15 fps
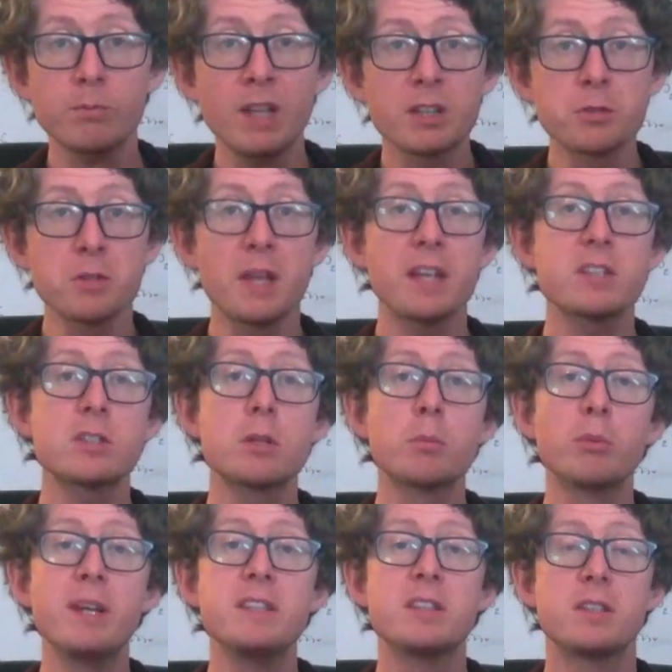So that's some
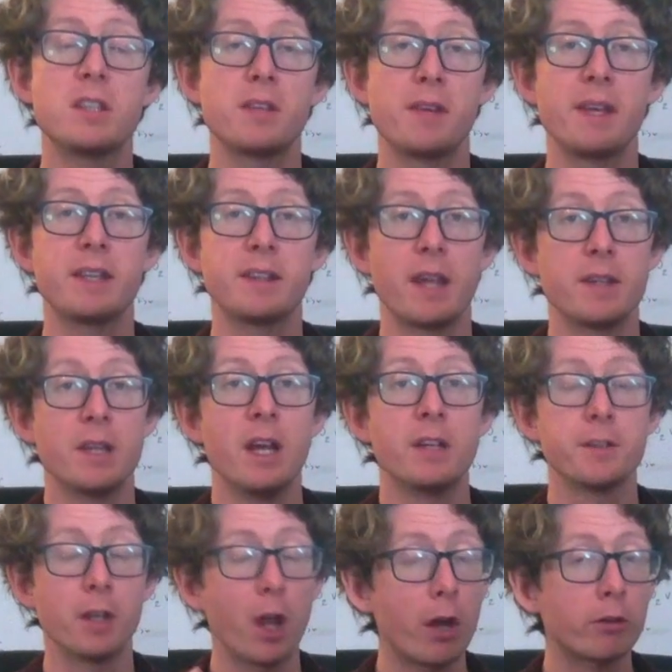reason to think that
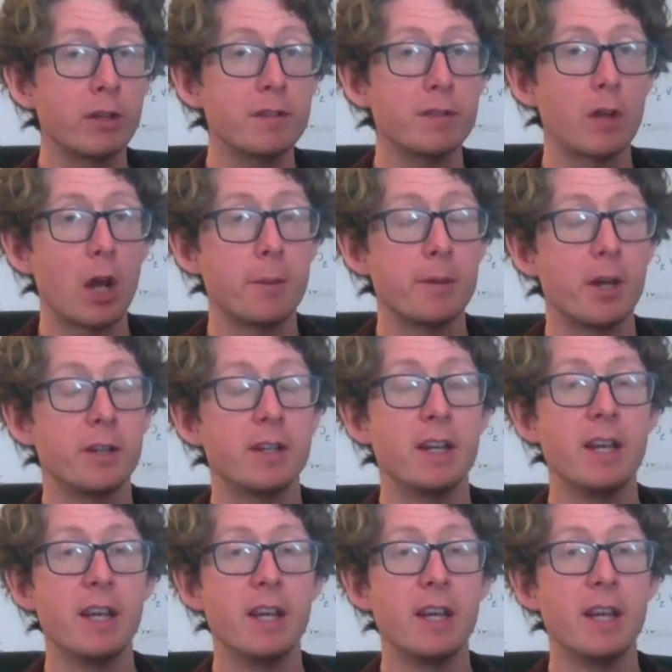the lottery phenomenon,